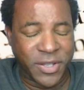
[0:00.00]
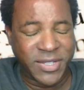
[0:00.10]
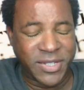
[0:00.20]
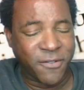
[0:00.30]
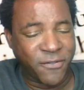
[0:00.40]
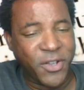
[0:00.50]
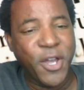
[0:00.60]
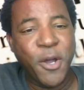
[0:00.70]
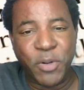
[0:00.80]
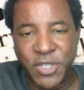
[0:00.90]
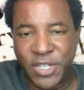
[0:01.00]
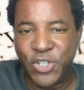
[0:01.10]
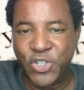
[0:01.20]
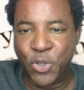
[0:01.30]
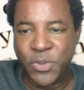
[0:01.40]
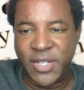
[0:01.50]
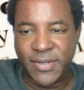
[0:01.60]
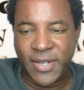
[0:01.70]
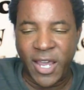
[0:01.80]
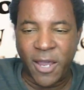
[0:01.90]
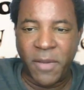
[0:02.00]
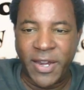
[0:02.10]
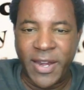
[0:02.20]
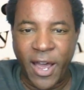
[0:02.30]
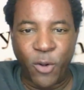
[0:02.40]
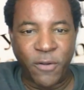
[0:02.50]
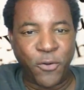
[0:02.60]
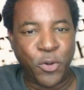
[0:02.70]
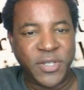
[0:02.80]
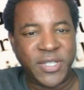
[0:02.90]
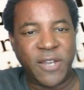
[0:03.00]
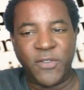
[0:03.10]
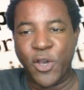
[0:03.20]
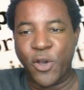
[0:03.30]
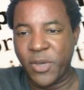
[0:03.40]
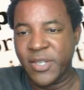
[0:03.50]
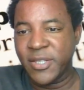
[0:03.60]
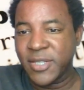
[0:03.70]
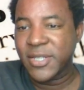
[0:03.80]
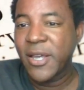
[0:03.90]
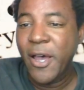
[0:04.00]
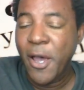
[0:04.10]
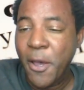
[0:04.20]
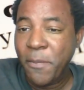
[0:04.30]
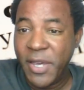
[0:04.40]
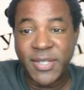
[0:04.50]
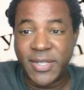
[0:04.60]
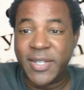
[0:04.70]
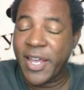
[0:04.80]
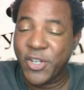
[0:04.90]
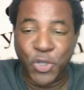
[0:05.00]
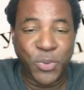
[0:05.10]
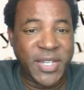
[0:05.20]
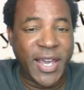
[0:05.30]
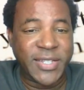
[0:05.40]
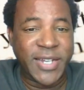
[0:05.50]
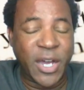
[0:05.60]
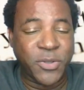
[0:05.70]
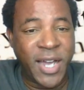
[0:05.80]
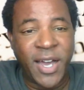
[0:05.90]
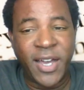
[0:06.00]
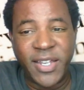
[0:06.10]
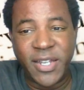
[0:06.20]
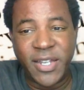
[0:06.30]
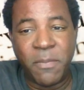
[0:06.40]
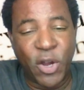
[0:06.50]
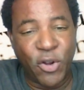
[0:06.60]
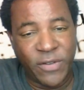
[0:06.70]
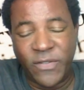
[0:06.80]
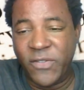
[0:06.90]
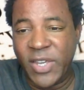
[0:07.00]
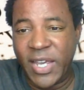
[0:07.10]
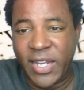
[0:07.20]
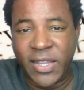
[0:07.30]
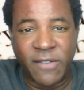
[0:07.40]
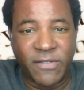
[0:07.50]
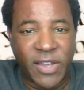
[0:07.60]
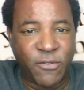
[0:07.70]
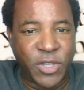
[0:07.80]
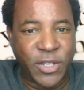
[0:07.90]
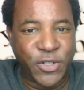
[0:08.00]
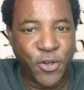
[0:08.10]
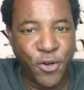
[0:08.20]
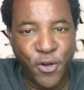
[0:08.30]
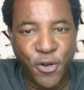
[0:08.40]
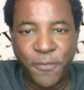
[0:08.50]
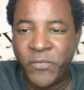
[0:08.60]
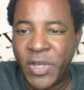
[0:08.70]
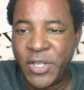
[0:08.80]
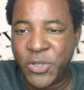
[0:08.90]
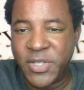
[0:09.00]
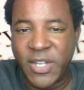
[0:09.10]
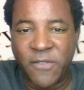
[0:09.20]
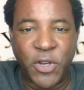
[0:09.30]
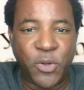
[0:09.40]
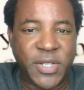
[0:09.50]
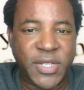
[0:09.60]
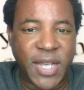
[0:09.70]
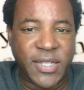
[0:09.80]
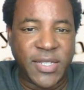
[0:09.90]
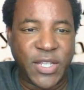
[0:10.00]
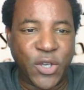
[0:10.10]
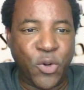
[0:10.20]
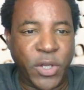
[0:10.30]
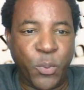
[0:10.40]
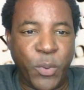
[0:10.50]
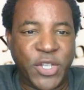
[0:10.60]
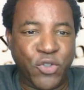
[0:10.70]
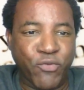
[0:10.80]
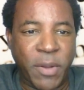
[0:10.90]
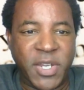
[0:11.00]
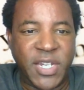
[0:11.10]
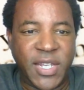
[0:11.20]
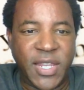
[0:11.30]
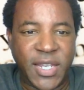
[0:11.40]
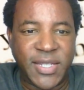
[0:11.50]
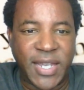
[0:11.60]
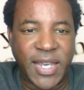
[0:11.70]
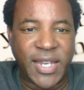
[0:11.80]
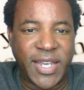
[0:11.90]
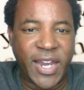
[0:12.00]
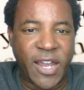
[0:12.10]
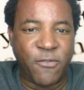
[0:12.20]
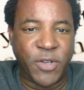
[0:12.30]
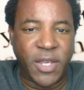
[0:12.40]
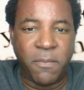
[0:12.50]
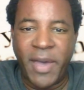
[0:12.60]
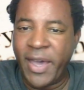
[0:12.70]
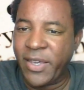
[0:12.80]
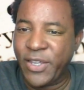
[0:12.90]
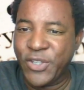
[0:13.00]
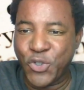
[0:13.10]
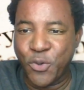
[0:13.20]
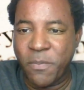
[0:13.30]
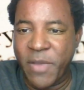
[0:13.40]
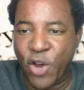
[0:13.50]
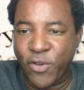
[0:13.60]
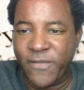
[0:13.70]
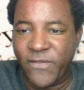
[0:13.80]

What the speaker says: this stuff, puts it in Jonesy's name. Now, of course, Stefano is pissed that Jonesy has now died, married Vivian, and left everything to her. So Stefano decides that the only way to remedy this and get everything back is to marry